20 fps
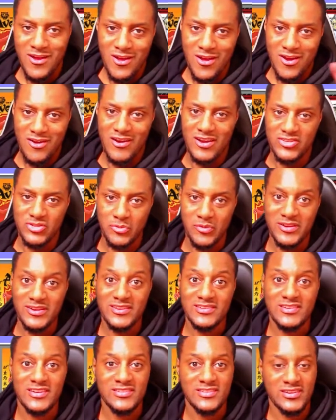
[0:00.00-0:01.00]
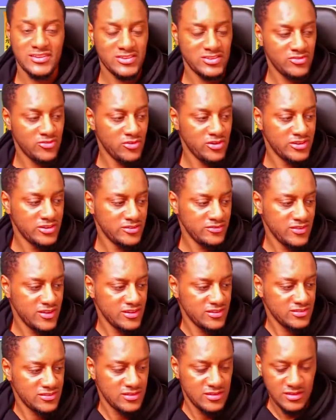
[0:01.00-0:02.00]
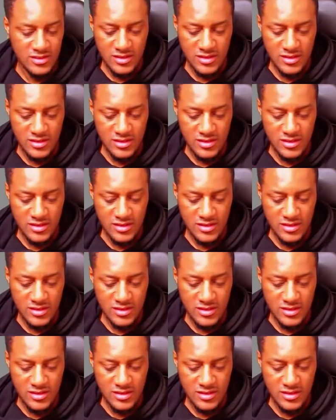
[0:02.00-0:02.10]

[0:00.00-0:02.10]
Right, so we're in the C64 interface.